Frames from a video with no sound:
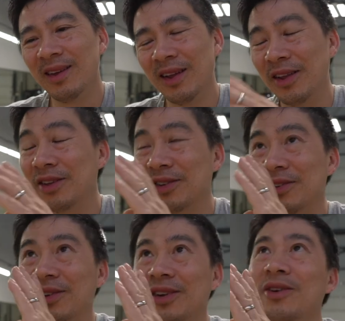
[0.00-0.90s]
and it just
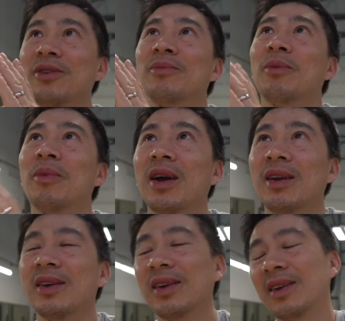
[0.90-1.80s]
stood out in my mind,
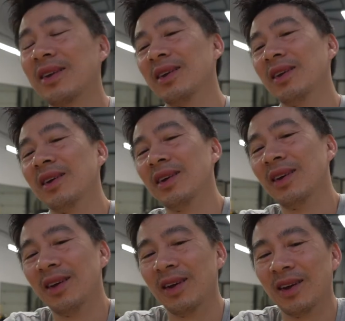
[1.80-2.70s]

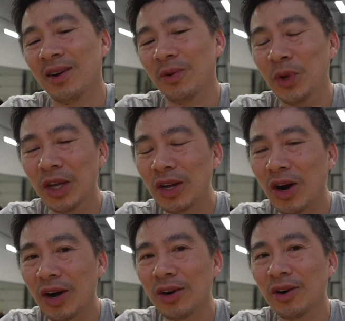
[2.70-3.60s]
like, we
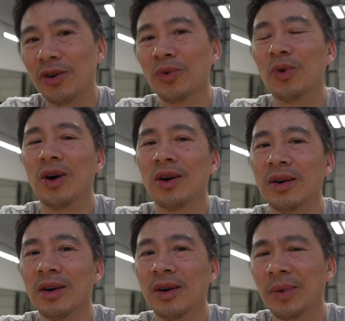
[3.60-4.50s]
got it all wrong.
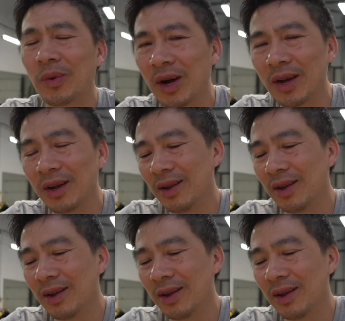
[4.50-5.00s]
I'm like, why?